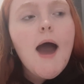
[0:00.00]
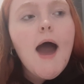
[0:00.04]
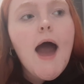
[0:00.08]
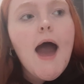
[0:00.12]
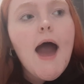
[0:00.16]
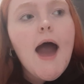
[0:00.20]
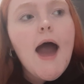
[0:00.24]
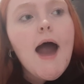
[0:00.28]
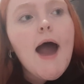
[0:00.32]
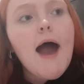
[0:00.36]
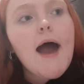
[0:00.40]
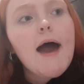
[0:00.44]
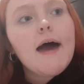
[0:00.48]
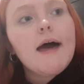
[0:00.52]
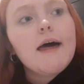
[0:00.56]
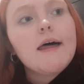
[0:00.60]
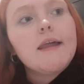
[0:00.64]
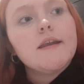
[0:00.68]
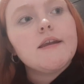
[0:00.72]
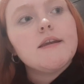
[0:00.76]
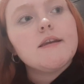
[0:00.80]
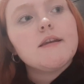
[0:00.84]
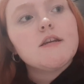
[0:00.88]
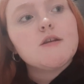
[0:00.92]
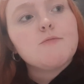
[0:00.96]

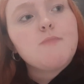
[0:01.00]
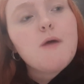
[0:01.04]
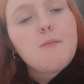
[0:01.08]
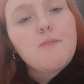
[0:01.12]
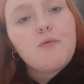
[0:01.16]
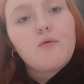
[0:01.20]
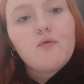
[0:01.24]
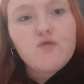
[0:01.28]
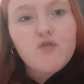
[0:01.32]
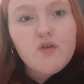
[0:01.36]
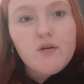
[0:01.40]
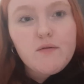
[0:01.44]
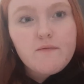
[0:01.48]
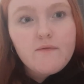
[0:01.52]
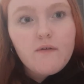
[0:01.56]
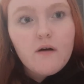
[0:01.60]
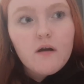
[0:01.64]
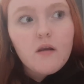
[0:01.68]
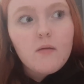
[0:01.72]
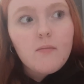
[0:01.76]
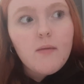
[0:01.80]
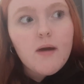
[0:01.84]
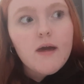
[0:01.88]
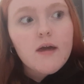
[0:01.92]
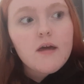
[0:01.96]
And people stood in
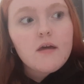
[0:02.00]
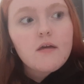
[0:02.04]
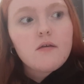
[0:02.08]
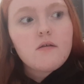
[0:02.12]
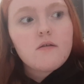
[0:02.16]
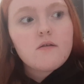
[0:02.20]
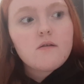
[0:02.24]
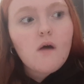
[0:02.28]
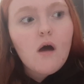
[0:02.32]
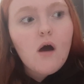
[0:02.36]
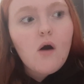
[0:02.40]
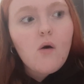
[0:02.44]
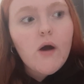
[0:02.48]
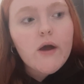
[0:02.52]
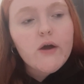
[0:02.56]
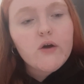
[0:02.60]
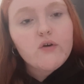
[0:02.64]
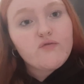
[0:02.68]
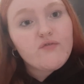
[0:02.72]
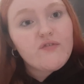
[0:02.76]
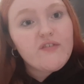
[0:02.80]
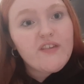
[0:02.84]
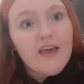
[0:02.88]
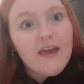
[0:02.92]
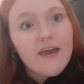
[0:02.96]
front of me, so I
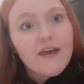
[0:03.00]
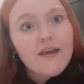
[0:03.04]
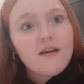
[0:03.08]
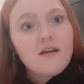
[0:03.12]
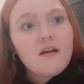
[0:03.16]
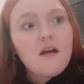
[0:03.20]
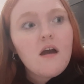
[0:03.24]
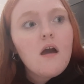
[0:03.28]
couldn't see.